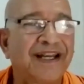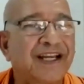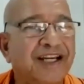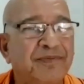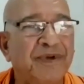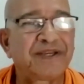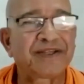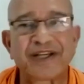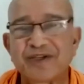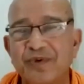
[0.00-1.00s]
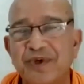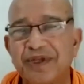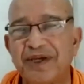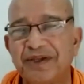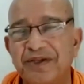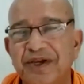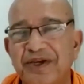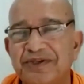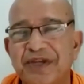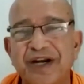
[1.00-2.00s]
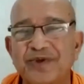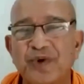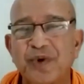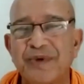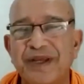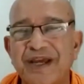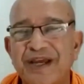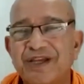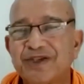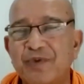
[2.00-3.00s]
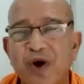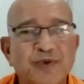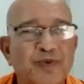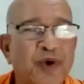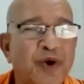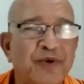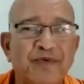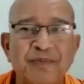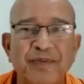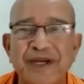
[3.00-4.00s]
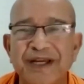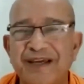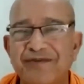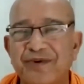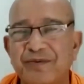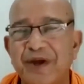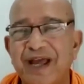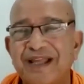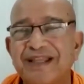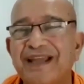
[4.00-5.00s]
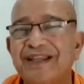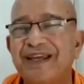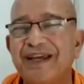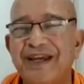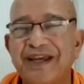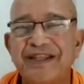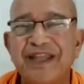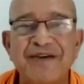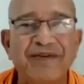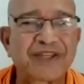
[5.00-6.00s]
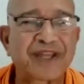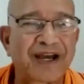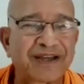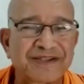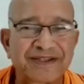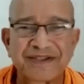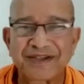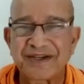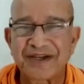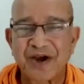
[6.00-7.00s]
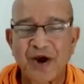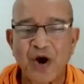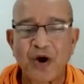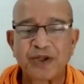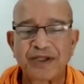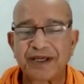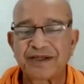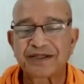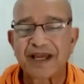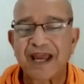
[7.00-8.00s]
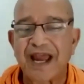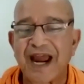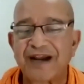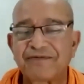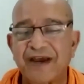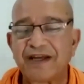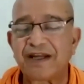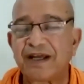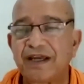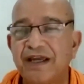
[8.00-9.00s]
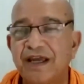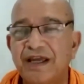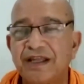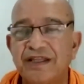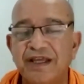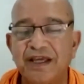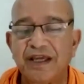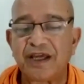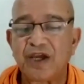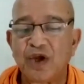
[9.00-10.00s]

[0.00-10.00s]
Lakshmi, Saraswati, these, there are so many small, from beginning, from then the Devatas, all these, and finally the